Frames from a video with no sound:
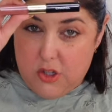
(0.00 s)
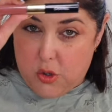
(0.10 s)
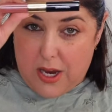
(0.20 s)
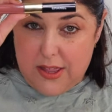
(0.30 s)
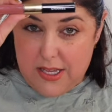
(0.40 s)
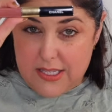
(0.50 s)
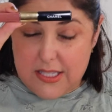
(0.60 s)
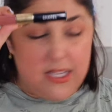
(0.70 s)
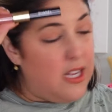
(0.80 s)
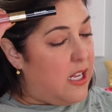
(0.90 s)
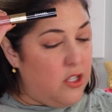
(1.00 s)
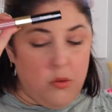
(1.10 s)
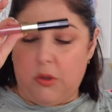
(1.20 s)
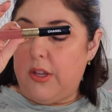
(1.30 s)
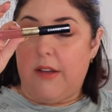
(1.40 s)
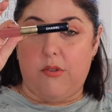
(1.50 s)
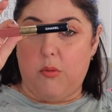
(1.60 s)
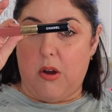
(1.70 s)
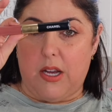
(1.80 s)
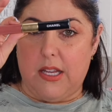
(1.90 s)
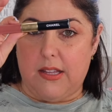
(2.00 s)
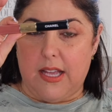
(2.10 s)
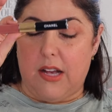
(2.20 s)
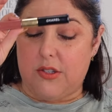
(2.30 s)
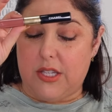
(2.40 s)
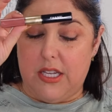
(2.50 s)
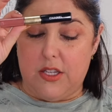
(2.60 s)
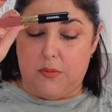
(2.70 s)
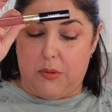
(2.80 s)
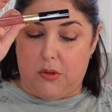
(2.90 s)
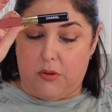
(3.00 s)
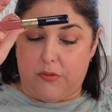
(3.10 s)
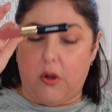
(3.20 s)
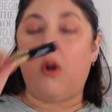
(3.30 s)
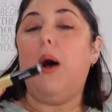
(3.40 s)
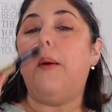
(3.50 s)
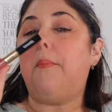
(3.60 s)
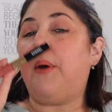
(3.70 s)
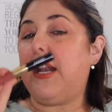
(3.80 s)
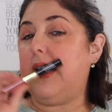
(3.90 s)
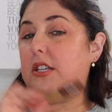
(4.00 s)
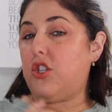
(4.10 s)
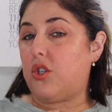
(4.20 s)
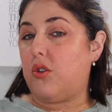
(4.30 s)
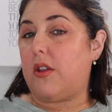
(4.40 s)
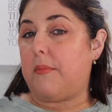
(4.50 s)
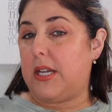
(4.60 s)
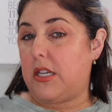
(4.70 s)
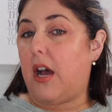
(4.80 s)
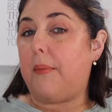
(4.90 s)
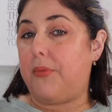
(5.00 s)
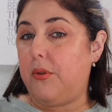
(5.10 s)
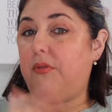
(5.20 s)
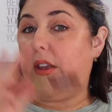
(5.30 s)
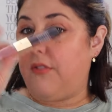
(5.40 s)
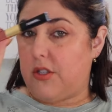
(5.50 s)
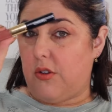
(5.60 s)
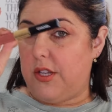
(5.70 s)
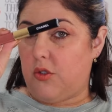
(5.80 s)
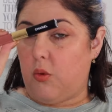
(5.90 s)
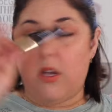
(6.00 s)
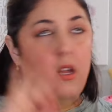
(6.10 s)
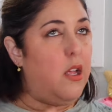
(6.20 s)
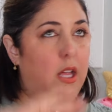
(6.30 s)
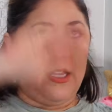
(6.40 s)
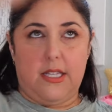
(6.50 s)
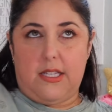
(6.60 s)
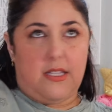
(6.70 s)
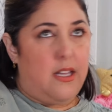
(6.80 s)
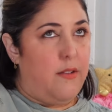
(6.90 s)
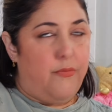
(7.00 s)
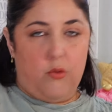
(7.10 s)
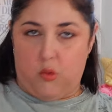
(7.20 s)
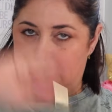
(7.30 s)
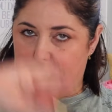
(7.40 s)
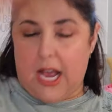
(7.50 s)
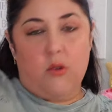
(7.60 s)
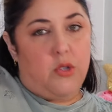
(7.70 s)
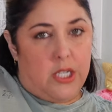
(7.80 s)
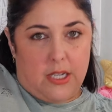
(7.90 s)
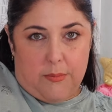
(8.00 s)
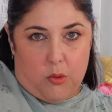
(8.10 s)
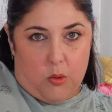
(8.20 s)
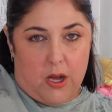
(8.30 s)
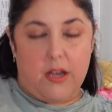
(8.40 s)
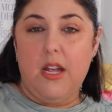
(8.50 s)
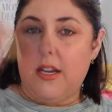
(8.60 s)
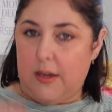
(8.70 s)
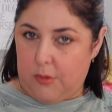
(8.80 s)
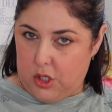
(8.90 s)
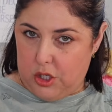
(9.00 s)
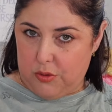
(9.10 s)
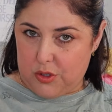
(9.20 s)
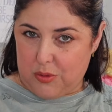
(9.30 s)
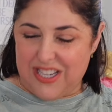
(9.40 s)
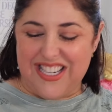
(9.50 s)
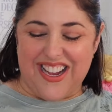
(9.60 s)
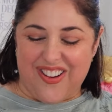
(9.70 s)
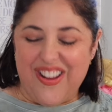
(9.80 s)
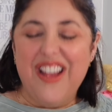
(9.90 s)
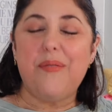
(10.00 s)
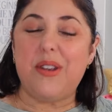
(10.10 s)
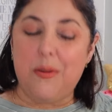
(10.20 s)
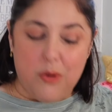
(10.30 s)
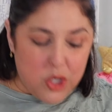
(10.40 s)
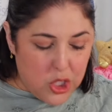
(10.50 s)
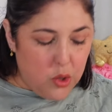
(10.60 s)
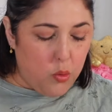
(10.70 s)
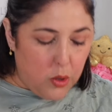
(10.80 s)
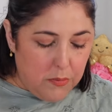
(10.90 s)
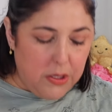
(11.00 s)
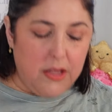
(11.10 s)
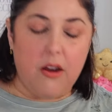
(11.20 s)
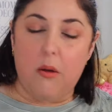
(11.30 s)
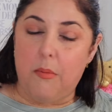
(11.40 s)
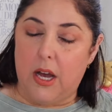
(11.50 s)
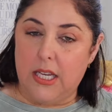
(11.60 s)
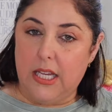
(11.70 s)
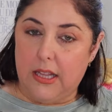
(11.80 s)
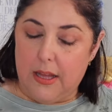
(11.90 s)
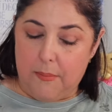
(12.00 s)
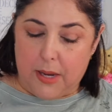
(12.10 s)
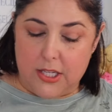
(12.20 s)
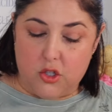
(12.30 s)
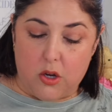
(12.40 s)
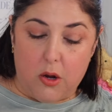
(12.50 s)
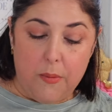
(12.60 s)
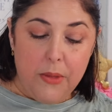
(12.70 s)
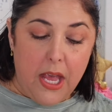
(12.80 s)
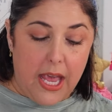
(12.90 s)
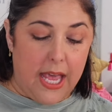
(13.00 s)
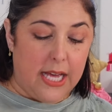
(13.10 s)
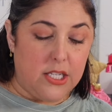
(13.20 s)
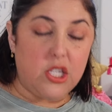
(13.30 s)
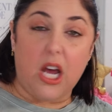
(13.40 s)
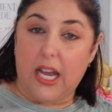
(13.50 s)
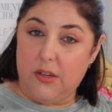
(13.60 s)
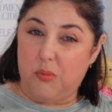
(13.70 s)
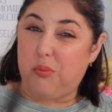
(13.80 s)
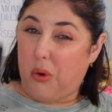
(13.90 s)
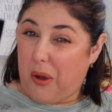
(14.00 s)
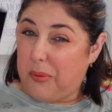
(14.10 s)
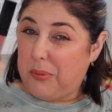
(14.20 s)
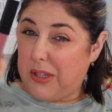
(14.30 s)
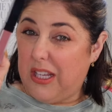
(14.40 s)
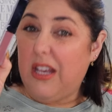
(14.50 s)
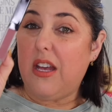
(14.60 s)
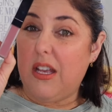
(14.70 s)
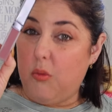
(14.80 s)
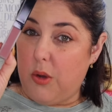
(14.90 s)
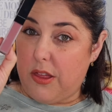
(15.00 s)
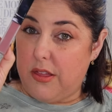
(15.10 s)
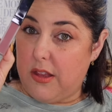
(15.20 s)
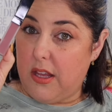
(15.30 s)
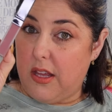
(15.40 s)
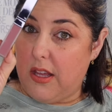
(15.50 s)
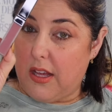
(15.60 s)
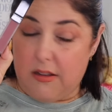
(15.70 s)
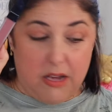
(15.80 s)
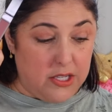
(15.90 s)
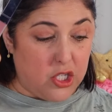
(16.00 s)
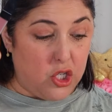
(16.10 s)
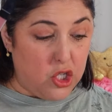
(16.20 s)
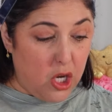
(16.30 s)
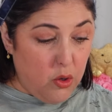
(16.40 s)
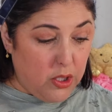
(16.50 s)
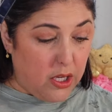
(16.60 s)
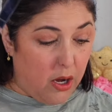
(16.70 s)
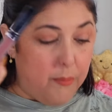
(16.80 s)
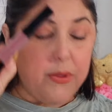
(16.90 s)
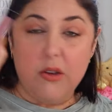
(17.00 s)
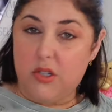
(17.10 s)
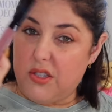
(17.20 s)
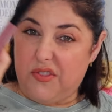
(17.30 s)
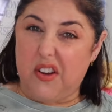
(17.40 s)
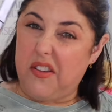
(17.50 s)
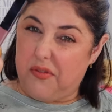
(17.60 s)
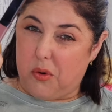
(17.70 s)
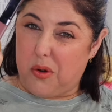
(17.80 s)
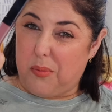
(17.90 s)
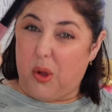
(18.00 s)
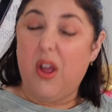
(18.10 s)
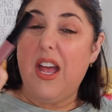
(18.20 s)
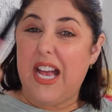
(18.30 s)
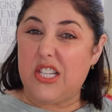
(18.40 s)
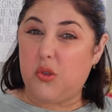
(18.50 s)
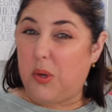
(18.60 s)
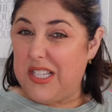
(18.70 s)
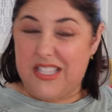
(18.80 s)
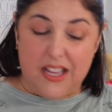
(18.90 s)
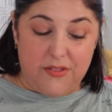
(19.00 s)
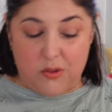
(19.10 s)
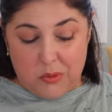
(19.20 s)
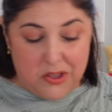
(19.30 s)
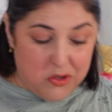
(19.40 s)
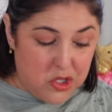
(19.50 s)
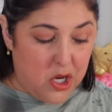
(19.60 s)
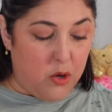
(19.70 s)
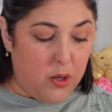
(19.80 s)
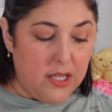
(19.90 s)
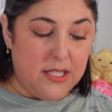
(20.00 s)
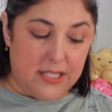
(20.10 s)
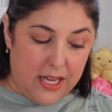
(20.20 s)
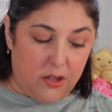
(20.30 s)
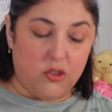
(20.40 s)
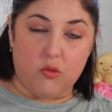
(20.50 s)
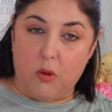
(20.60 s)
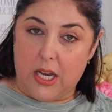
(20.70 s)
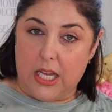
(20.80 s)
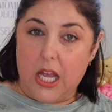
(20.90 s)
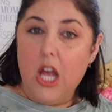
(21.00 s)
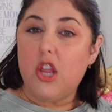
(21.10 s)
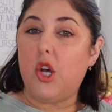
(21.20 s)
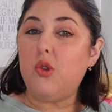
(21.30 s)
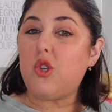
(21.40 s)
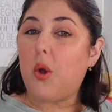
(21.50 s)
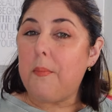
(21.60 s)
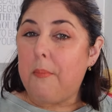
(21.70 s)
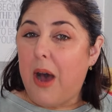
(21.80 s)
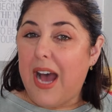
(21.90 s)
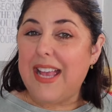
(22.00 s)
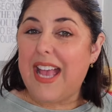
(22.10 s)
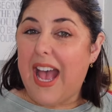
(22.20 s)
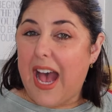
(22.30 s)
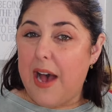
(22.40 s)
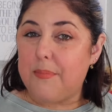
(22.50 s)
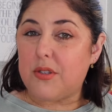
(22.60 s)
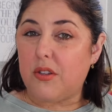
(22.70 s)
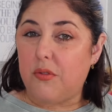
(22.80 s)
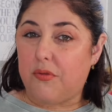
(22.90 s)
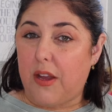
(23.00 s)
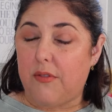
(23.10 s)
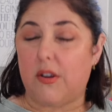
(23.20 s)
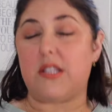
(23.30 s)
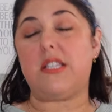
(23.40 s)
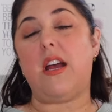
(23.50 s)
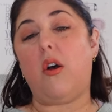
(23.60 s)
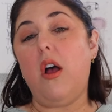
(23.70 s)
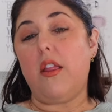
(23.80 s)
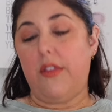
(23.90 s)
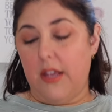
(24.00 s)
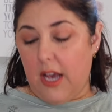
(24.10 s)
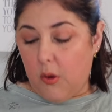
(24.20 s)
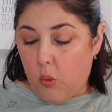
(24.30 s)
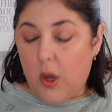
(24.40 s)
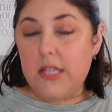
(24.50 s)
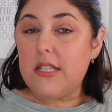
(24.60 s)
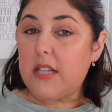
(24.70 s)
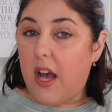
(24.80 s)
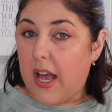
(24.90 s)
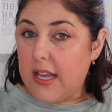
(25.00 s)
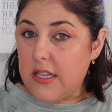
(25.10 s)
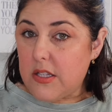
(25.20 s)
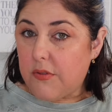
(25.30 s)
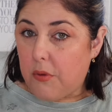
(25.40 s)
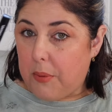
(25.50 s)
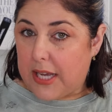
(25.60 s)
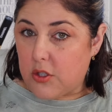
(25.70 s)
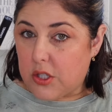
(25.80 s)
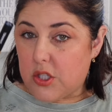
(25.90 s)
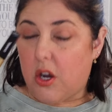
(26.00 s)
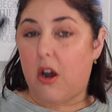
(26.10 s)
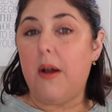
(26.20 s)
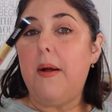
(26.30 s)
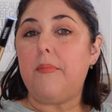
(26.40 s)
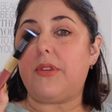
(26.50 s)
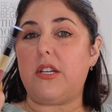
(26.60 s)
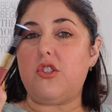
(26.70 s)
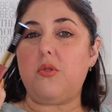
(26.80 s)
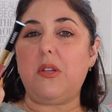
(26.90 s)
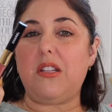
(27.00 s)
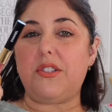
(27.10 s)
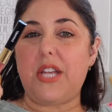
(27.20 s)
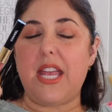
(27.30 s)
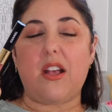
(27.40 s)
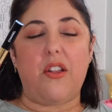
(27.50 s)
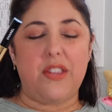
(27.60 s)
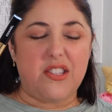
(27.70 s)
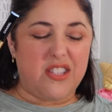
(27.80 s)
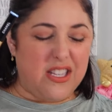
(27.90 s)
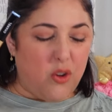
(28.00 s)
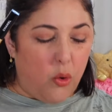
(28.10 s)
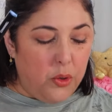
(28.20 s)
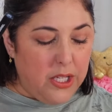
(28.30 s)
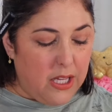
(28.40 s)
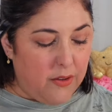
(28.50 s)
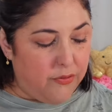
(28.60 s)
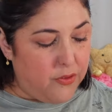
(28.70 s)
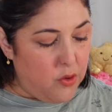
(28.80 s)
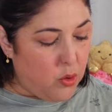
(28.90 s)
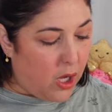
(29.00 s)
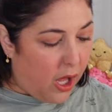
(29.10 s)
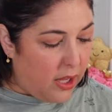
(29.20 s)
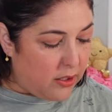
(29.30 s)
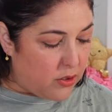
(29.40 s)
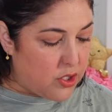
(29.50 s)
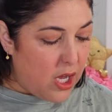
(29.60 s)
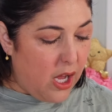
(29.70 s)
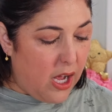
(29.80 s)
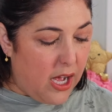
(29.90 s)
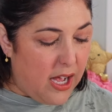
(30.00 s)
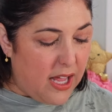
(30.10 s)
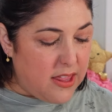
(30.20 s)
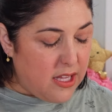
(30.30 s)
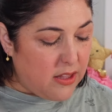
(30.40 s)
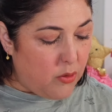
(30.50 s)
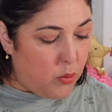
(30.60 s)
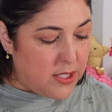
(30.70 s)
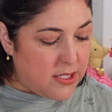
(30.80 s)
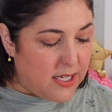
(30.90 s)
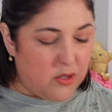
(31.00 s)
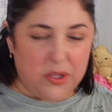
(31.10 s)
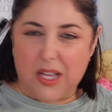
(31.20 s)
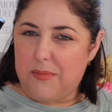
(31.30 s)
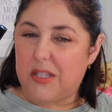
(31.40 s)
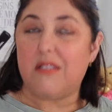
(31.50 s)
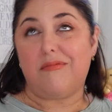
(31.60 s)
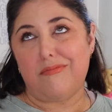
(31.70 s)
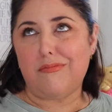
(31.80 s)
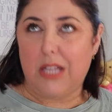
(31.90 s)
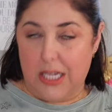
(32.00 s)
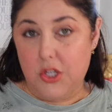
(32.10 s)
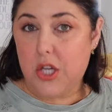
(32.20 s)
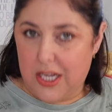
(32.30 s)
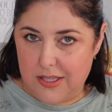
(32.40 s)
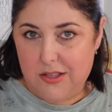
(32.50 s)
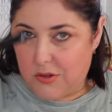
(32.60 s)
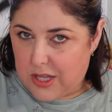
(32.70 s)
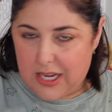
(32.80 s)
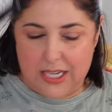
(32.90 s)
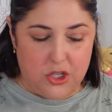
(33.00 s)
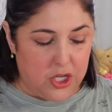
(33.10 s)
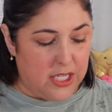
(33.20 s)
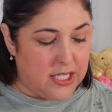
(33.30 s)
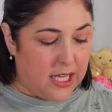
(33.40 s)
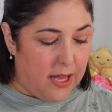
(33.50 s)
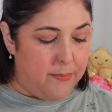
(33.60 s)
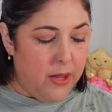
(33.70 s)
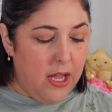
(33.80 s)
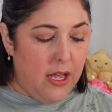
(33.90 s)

try this. You will never wear anything else. It is beautiful. But it is true that my top three favorites are this one, and this is a resounding number one. Number two is way down. But number two would be the Armani Lip Maestro, and tied probably with the Addiction Tokyo, which is very affordable at 27 when there's no sales running. Those are my absolute favorites. Now, the one size from Patrick Starrr does do a little take on this that's only in a few colors. Uh, I think the one size only comes in eight shades. There's that eight shades again.